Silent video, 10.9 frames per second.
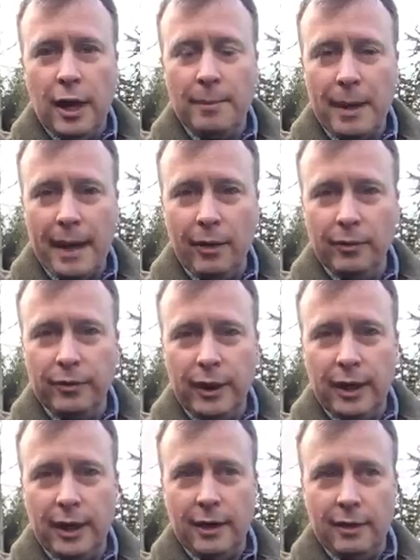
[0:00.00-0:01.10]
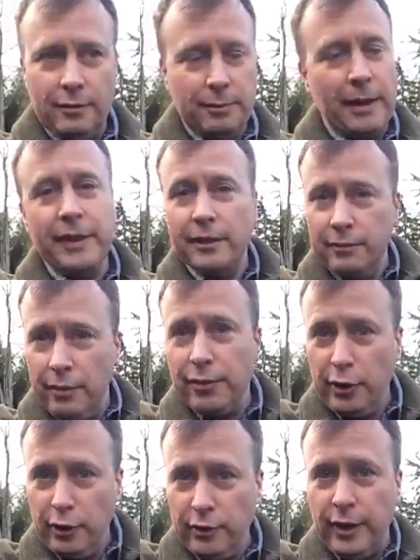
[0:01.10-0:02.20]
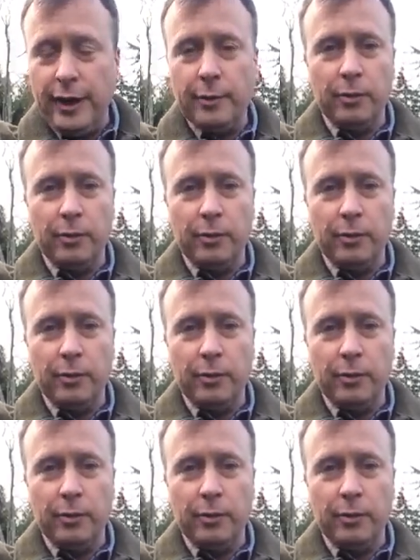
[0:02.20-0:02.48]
about, by the end of the third day,